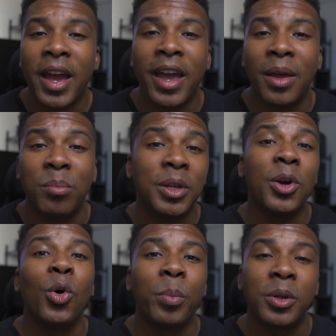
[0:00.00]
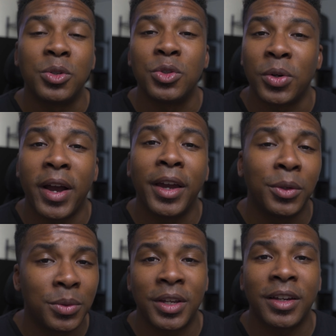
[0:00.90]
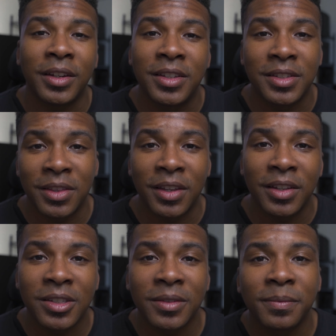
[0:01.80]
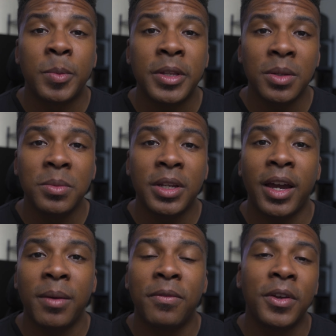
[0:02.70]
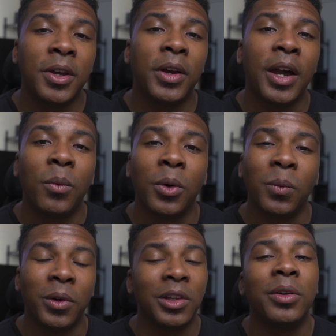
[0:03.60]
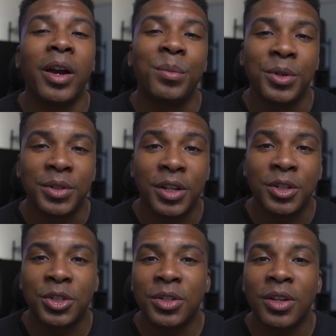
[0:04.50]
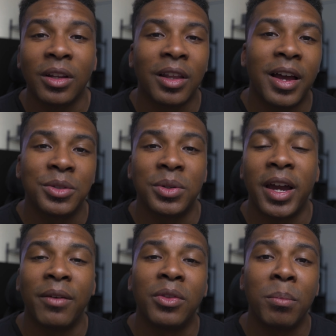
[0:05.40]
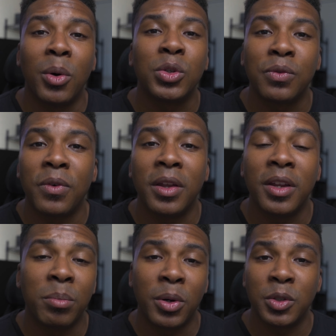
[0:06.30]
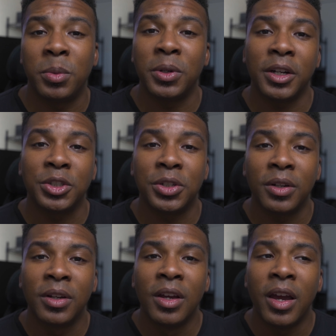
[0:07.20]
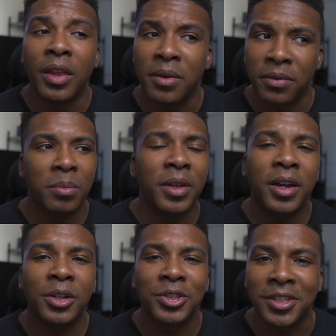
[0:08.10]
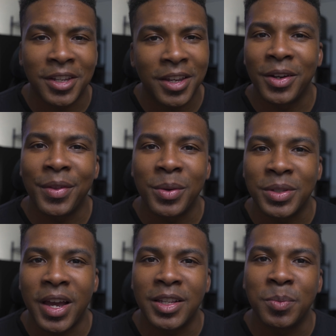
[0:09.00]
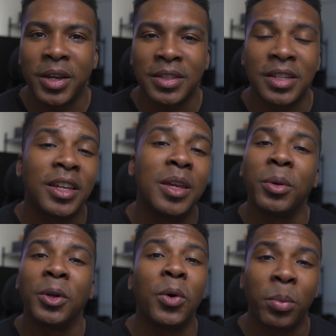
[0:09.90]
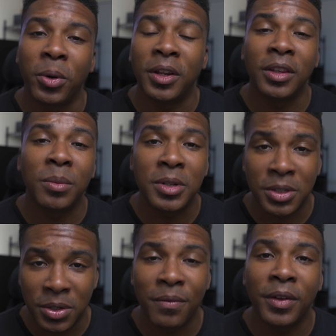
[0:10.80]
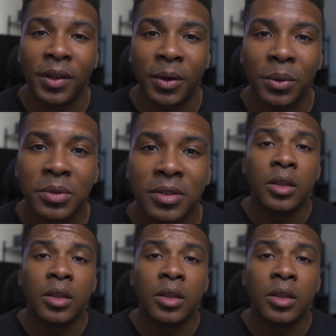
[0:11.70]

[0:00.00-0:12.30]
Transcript: and be open to trying new techniques and things. Spend some time figuring out what really grabs your attention and allows you to have the most fun in post-production. And then from there, just key in on those aspects and keep incorporating them into your videos.